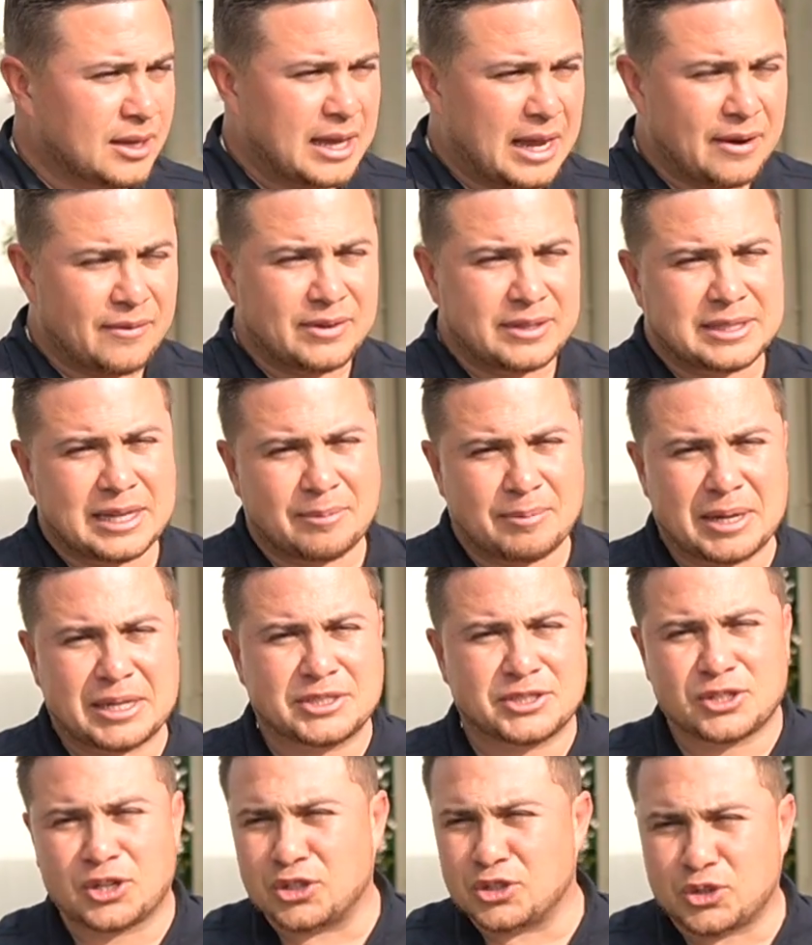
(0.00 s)
every time I
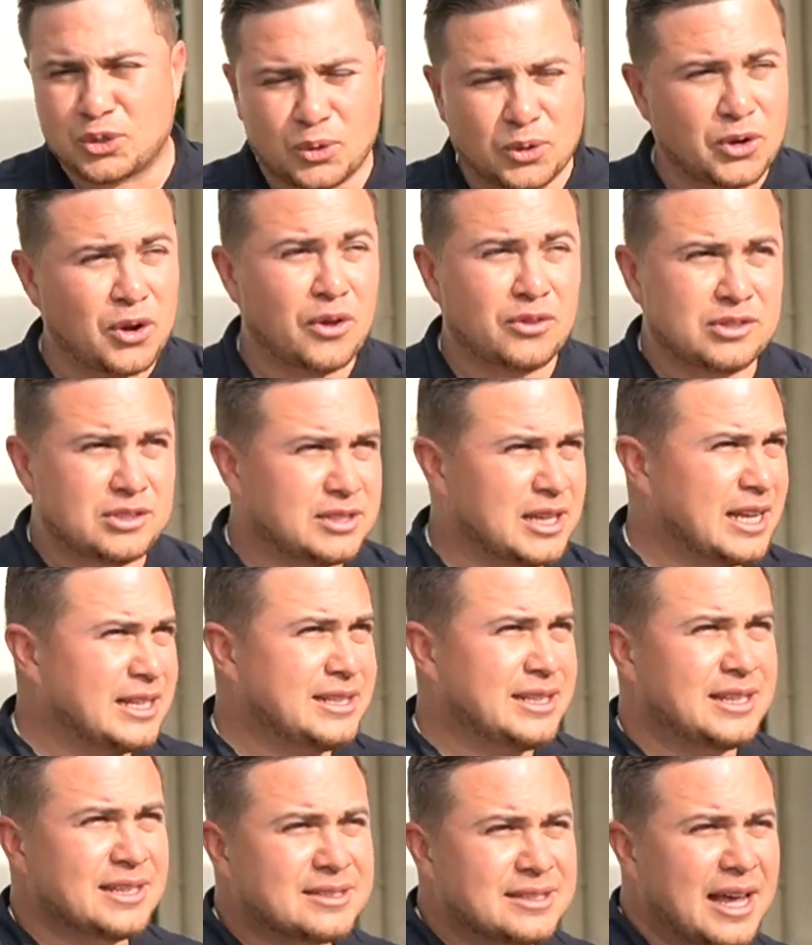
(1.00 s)
start throwing all these
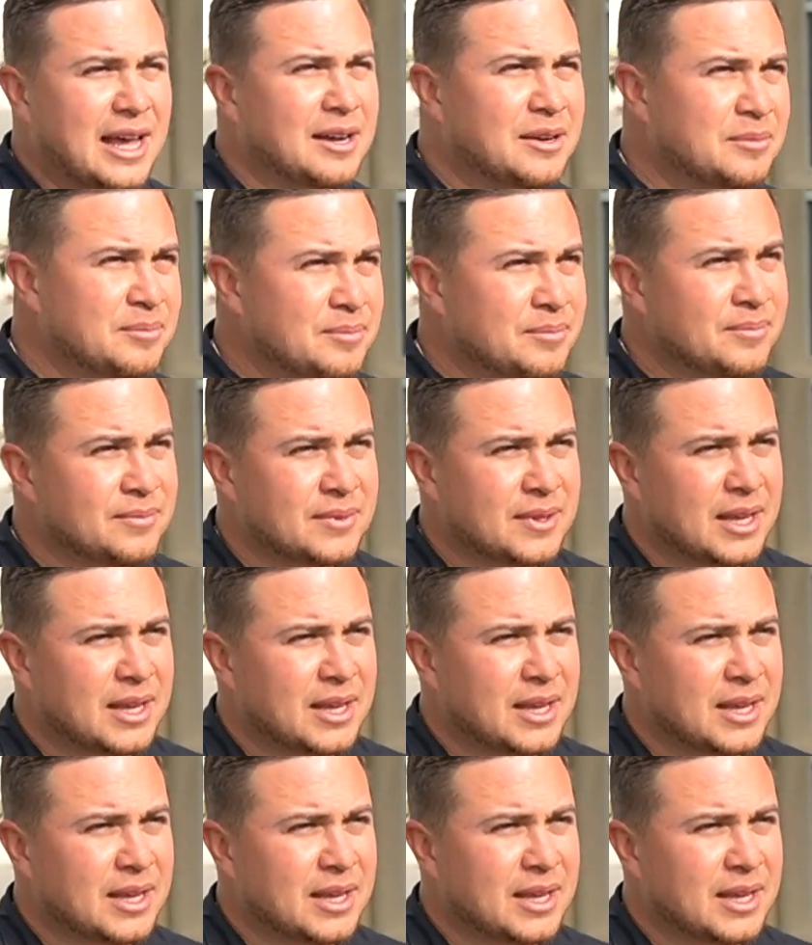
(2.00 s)
ideas at them,